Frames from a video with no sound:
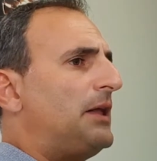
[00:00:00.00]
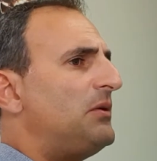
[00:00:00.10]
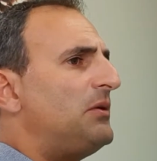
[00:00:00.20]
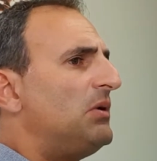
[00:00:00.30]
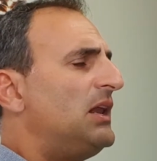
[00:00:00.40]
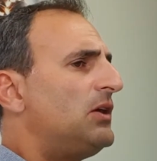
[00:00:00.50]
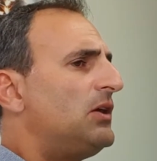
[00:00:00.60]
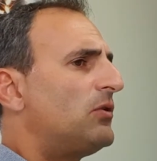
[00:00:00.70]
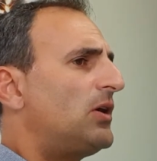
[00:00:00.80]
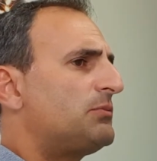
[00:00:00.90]
At the beginning,
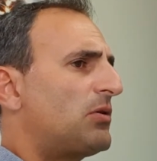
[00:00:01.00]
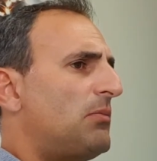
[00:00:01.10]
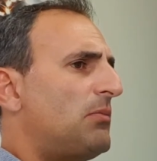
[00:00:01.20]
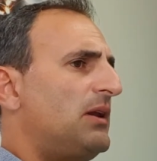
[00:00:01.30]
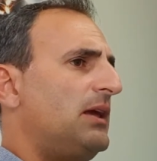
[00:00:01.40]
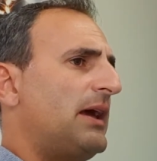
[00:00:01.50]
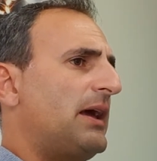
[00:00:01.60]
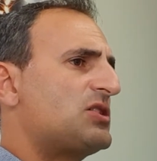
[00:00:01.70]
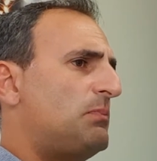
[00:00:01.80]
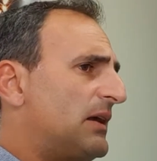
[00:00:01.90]
you had probably
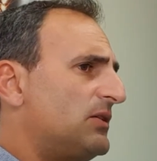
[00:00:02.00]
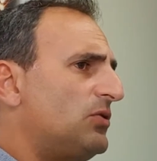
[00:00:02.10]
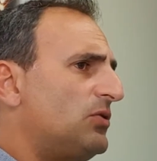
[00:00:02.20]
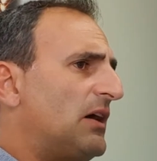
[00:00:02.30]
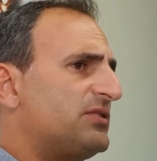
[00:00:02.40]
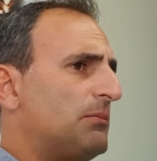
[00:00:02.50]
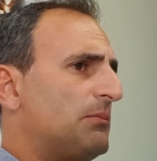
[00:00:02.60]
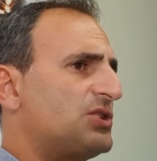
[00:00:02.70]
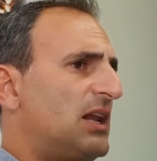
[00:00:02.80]
expected to have some